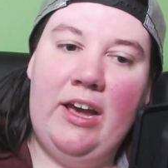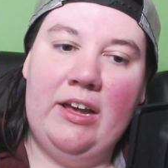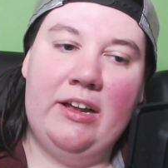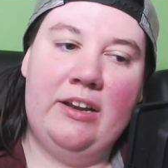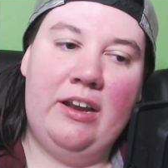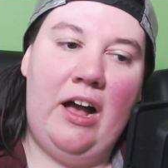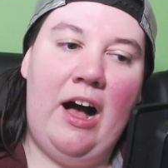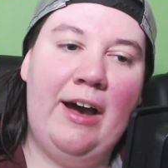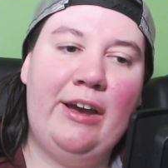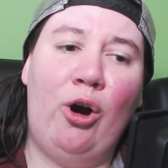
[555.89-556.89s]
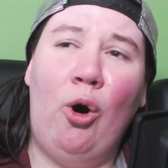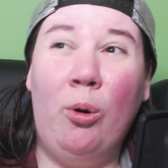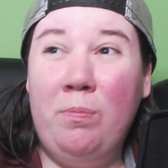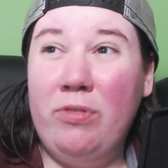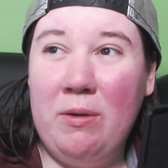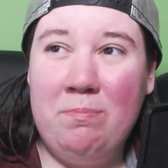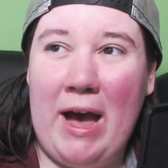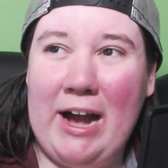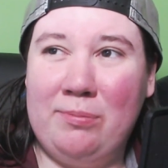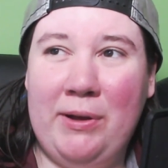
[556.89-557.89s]
And I hope they
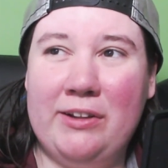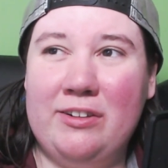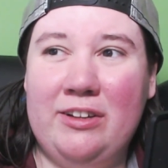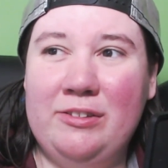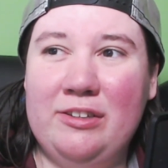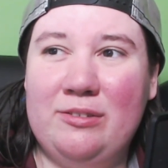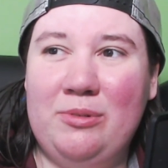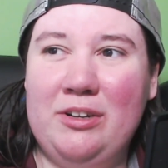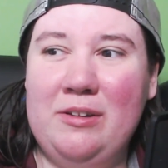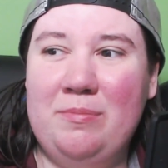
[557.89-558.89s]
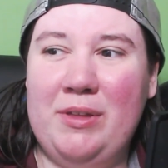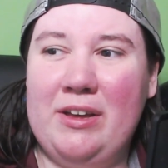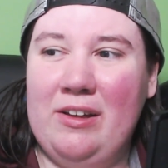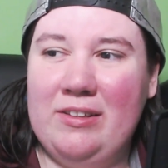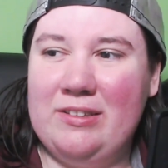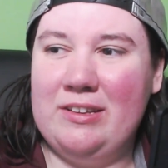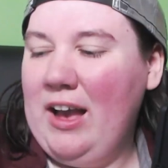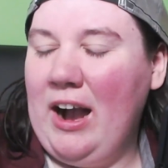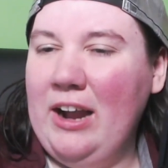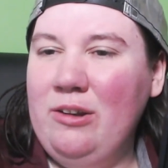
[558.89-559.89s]
backpedal on this one, because
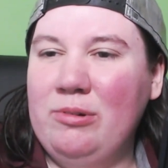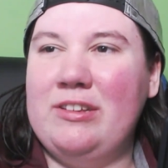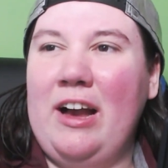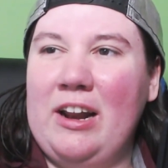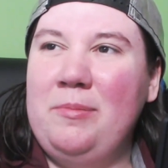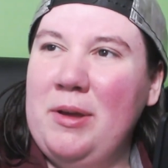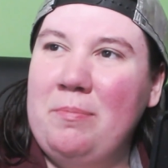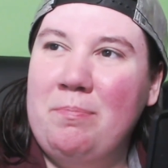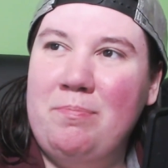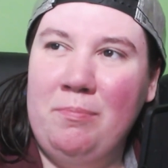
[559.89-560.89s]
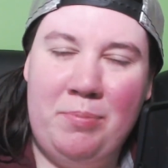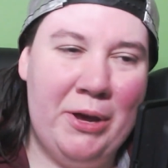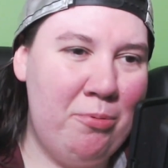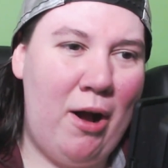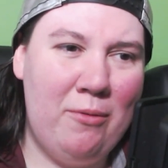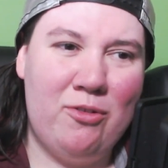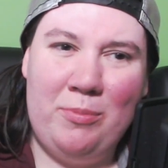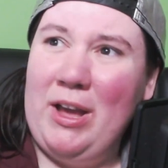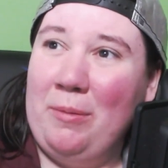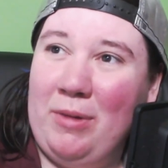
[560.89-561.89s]
I know it's not gonna be a big problem for
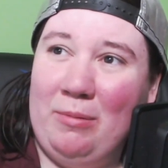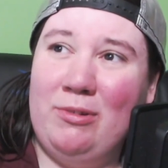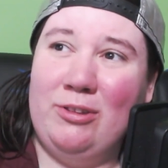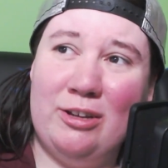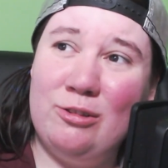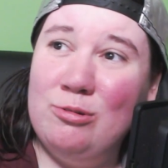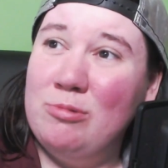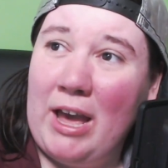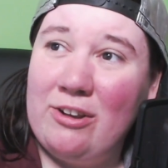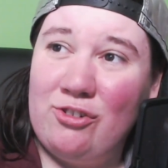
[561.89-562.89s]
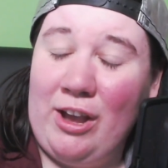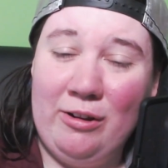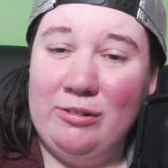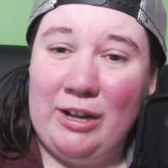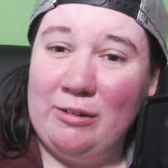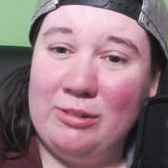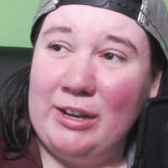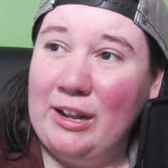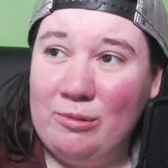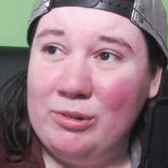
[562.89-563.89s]
me. I'm only a 2K channel. I don't
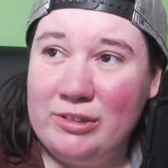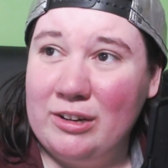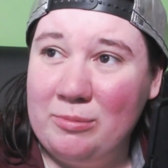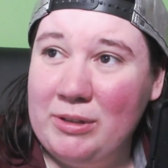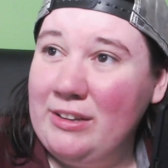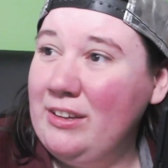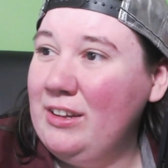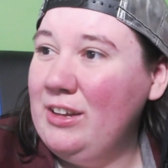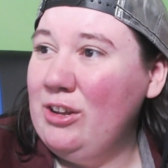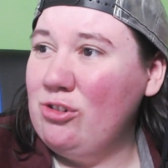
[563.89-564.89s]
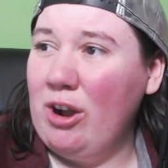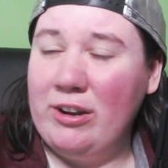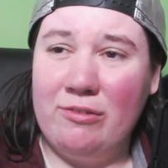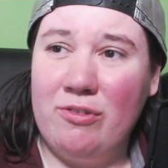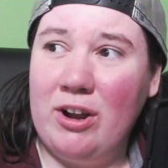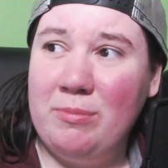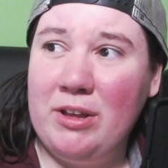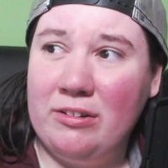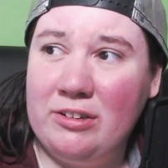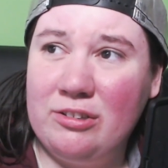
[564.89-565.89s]
think anyone's gonna be trying to friend
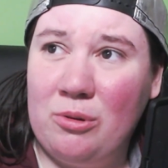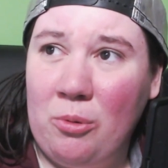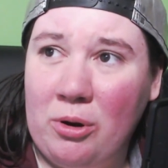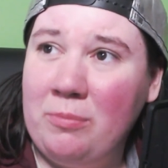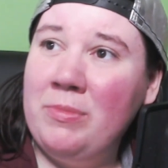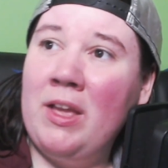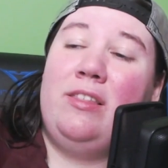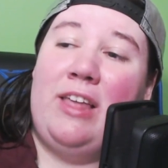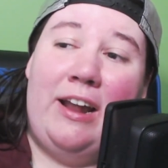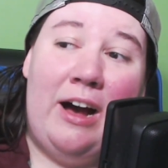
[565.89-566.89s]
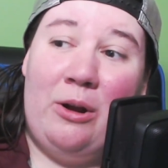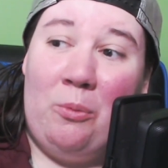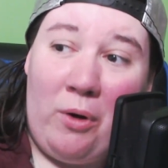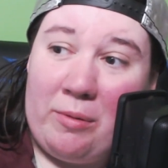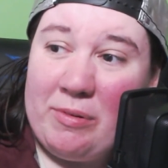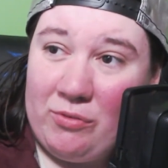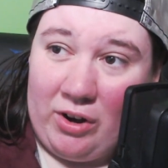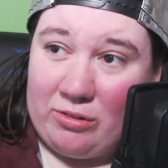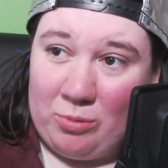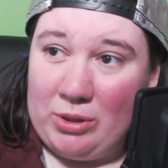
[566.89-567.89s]
me on Discord that I don't want to be
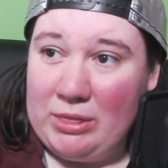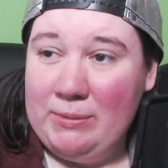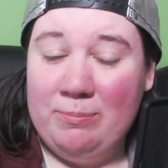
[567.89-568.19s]
friends with.